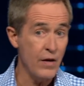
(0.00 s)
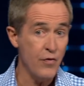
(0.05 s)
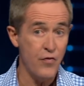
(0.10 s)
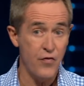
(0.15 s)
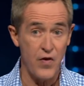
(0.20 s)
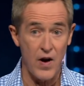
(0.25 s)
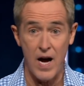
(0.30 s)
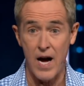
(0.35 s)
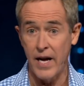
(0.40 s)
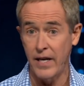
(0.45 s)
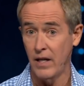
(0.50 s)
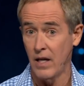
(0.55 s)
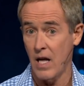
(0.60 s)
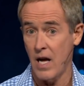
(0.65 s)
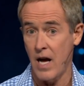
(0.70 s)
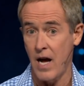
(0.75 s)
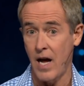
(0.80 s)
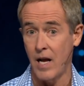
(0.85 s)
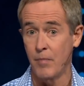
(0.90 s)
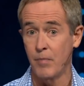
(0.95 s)
fine
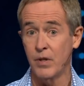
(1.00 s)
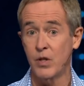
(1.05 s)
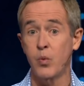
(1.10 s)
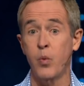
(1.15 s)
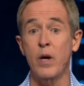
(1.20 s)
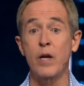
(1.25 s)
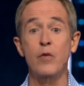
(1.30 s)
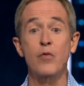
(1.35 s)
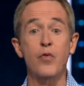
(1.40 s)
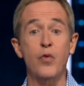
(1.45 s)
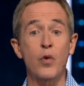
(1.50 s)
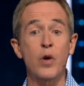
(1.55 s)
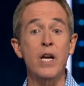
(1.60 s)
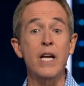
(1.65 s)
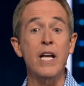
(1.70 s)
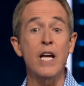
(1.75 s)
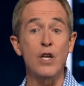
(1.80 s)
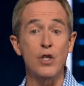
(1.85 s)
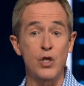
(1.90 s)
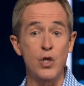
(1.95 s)
line between
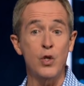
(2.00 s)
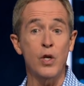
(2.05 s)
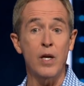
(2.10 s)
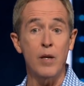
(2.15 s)
free as you